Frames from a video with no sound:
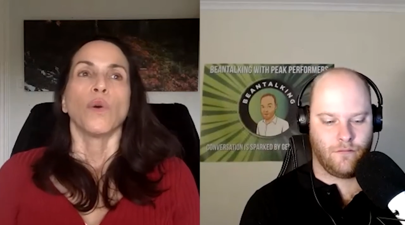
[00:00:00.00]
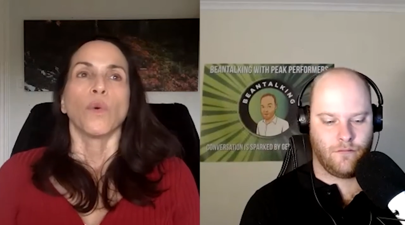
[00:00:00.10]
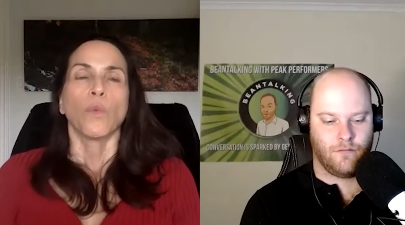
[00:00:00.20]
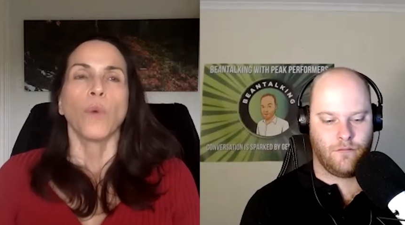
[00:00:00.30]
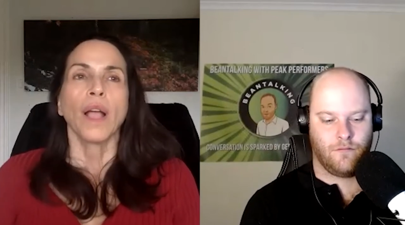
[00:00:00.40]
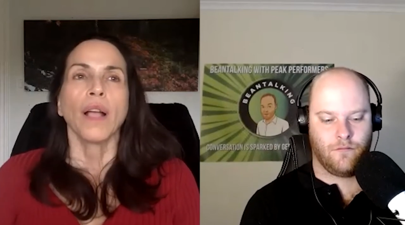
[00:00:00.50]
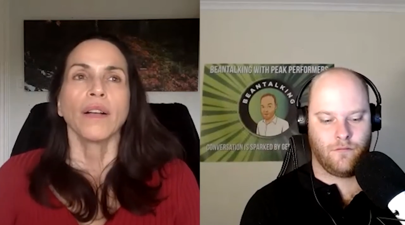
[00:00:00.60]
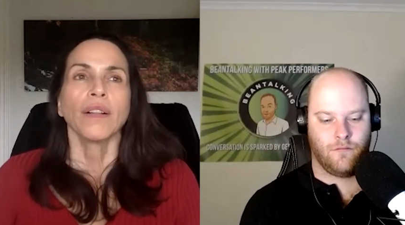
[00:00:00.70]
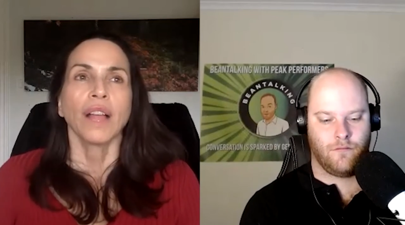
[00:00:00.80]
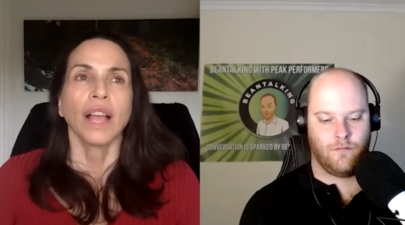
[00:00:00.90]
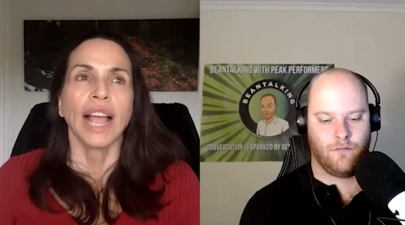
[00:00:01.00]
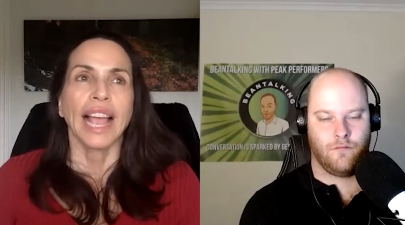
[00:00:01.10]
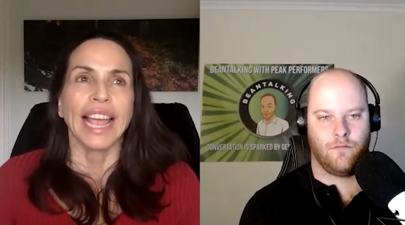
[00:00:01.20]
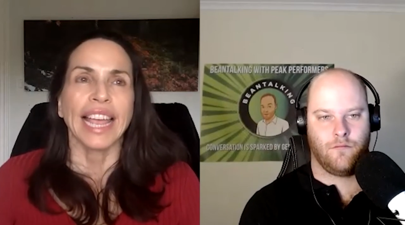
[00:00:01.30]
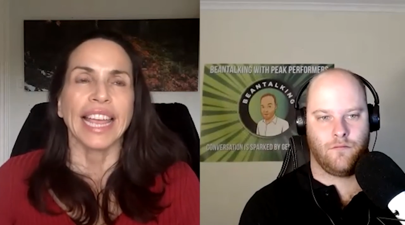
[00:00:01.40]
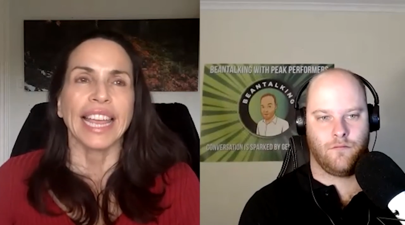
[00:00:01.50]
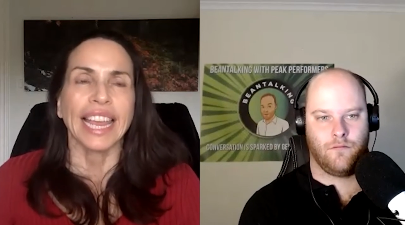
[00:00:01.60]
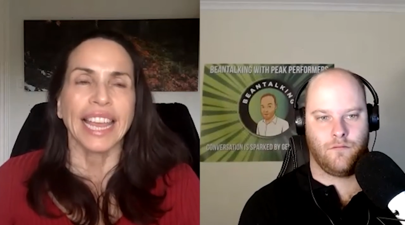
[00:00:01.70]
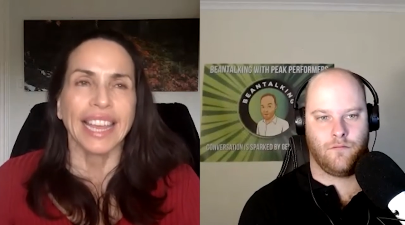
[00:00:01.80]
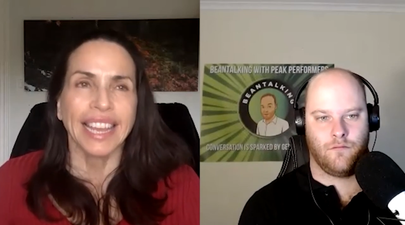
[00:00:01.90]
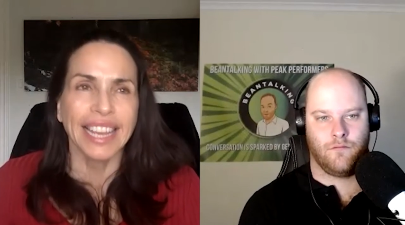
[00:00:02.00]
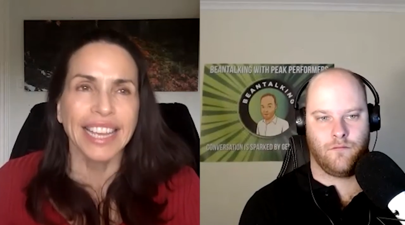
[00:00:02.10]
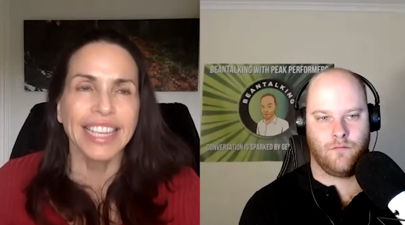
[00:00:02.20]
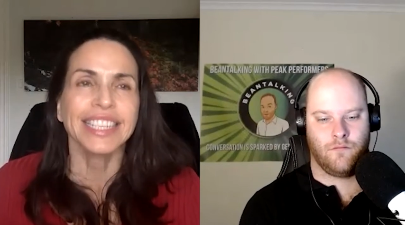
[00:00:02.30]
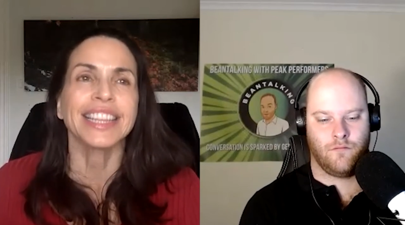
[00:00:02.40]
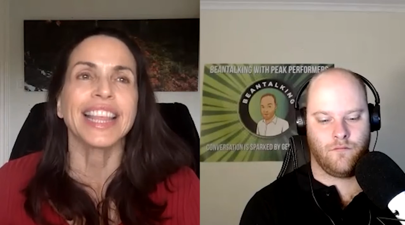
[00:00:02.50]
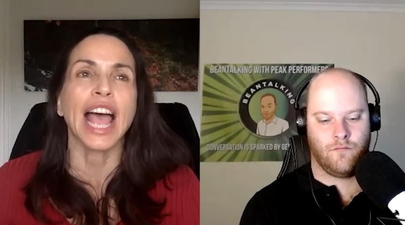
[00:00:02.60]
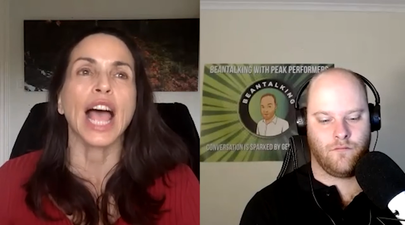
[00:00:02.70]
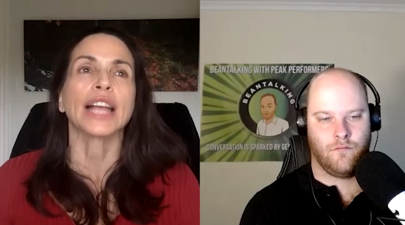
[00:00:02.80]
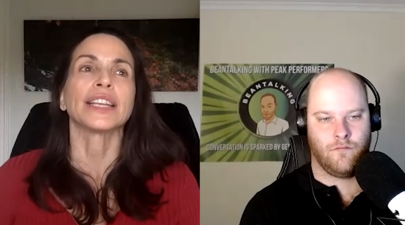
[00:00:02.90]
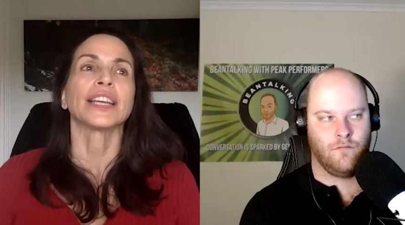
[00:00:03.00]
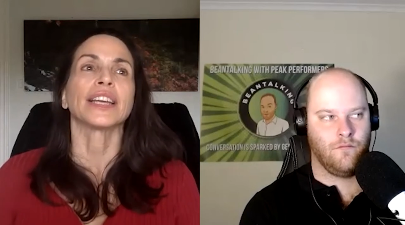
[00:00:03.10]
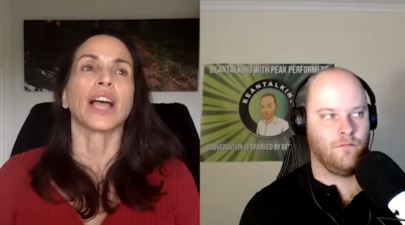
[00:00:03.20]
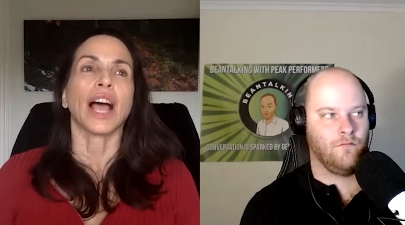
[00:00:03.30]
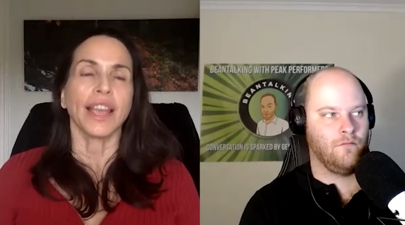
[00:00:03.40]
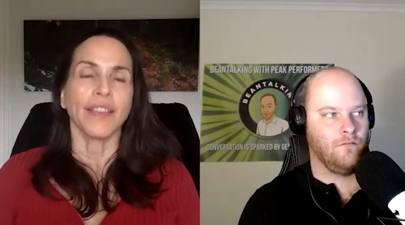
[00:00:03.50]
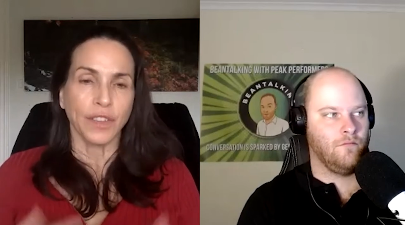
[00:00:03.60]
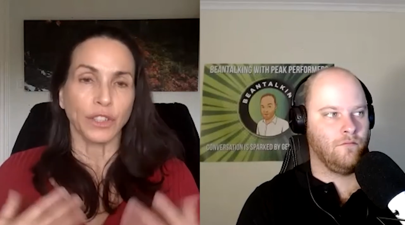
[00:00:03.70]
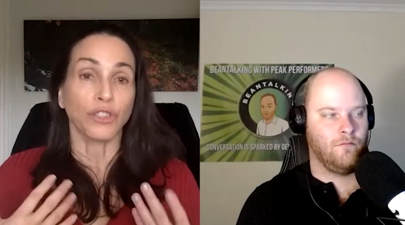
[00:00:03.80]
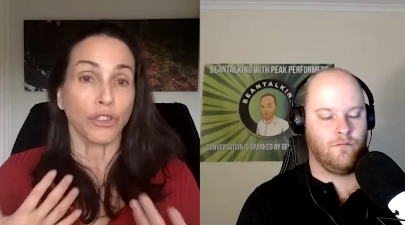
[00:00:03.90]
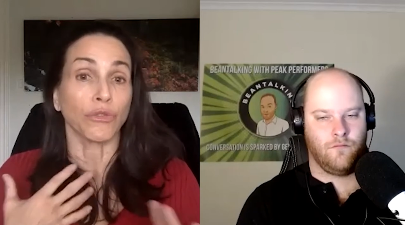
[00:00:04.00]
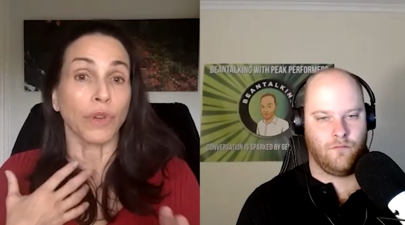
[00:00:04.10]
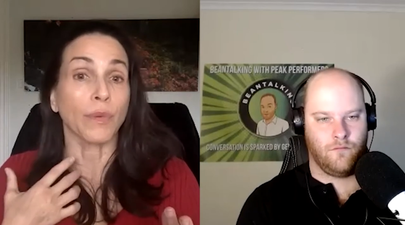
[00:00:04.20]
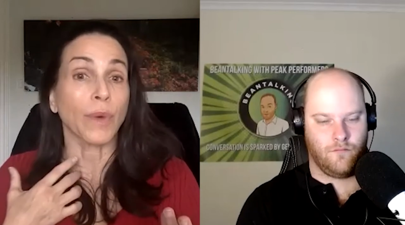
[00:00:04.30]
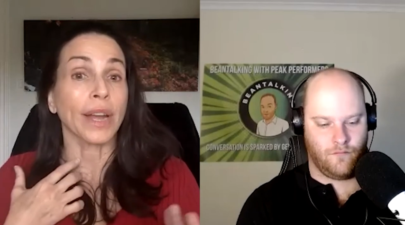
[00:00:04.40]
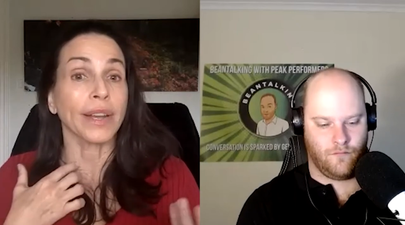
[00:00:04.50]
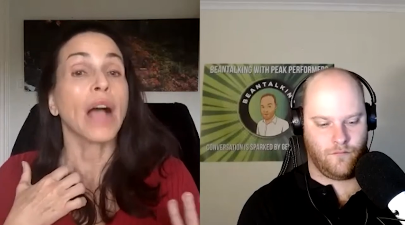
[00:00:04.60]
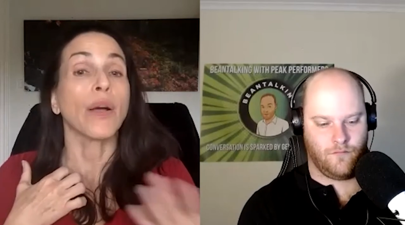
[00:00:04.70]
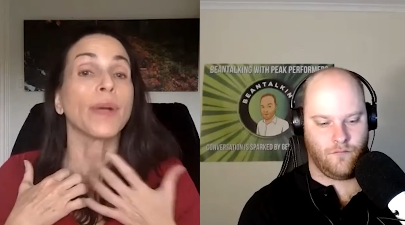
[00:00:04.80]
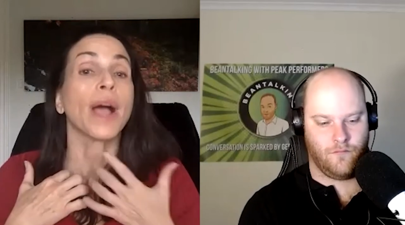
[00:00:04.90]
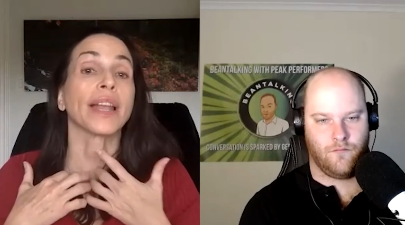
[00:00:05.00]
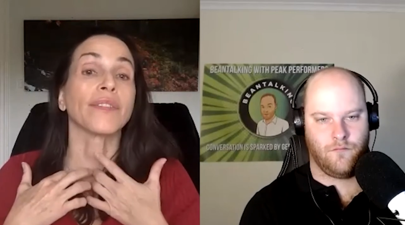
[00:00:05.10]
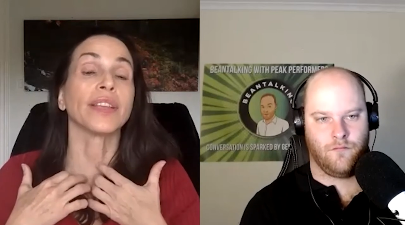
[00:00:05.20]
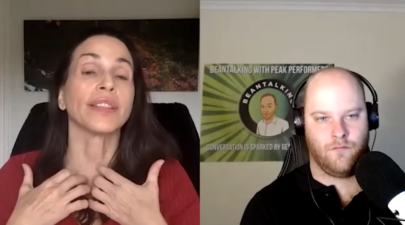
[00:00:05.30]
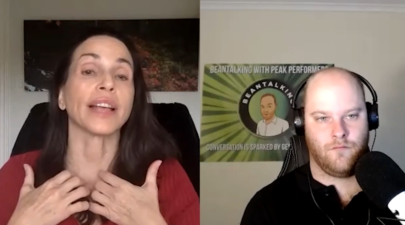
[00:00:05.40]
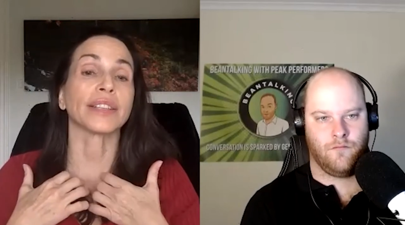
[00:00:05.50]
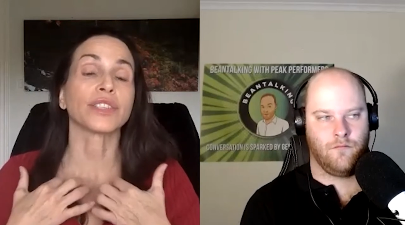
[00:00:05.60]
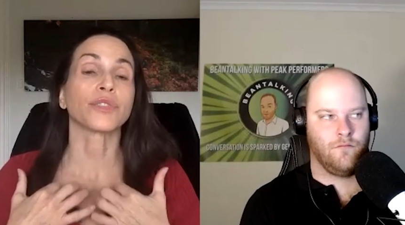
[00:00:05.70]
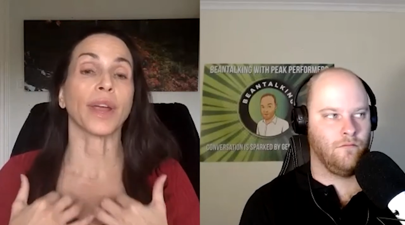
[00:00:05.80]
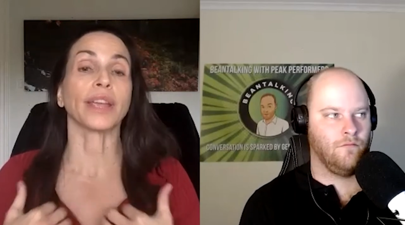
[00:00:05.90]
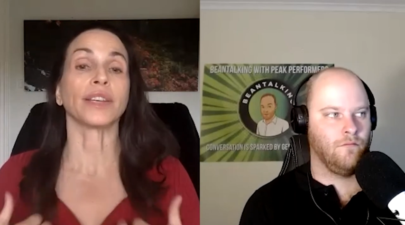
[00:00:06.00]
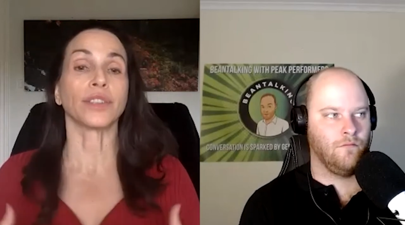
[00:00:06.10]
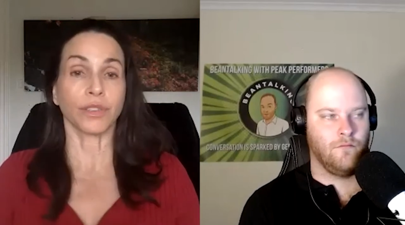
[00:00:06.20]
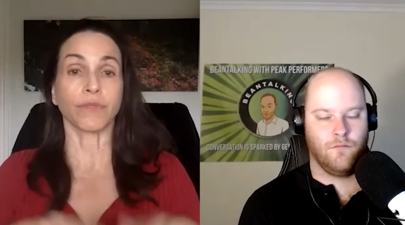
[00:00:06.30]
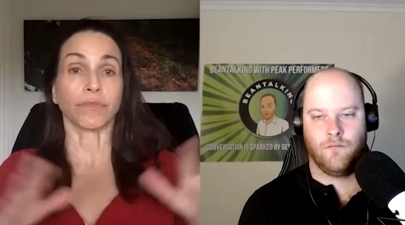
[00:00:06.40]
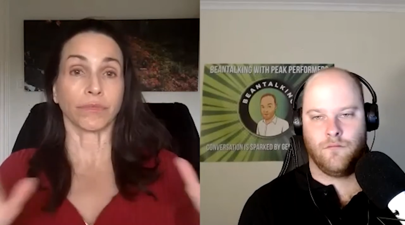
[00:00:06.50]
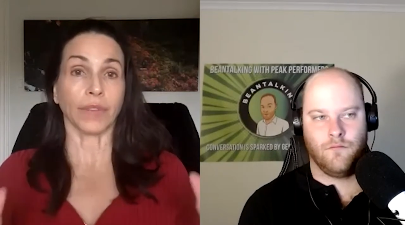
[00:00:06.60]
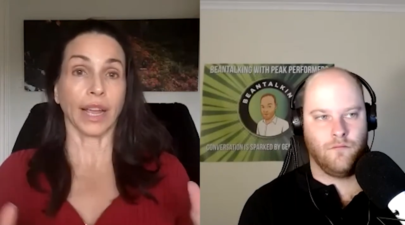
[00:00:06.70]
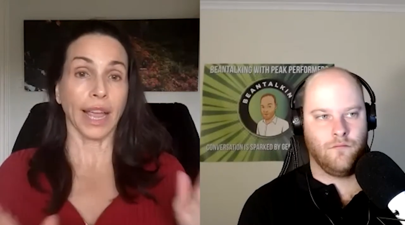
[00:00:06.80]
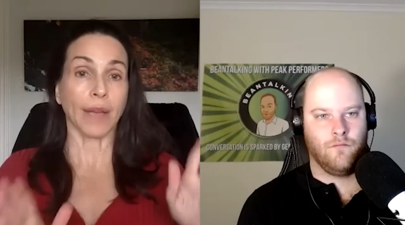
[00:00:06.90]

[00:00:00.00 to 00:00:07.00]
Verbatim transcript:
Speaker 1: Well, it is in that. I feel too. I mean, right now I'm kind of in that strange I am